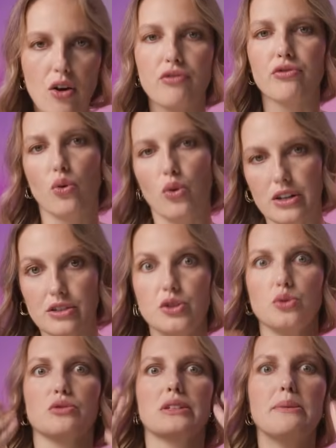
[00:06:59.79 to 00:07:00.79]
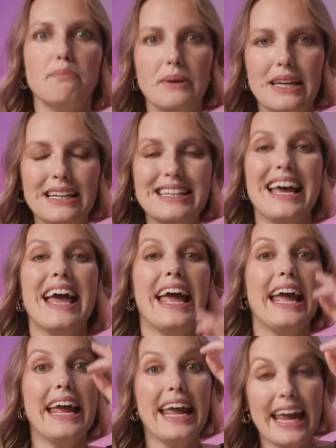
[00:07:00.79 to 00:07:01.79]
of course, you repeat,
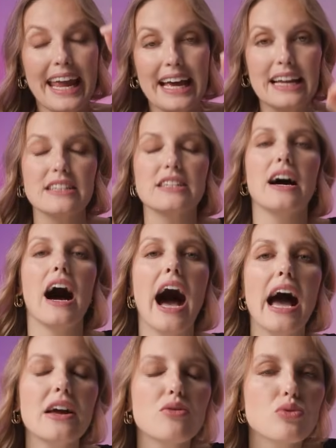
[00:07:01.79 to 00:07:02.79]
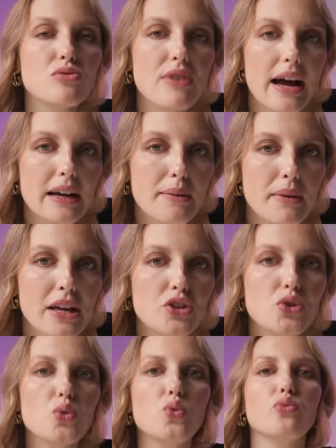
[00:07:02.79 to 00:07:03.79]
and I would recommend
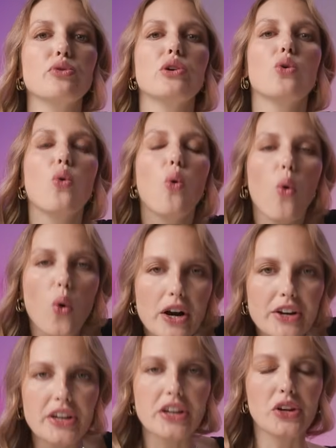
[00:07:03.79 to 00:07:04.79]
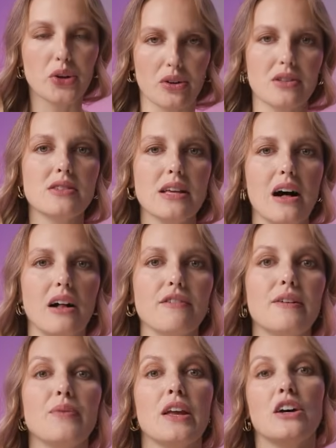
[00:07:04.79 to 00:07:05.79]
you recording yourself.
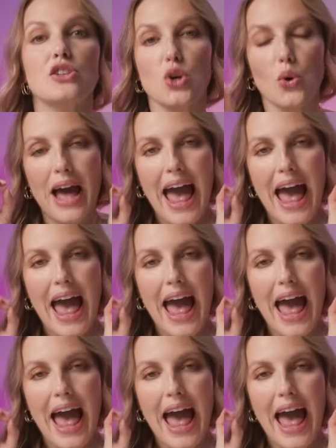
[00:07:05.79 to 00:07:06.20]
So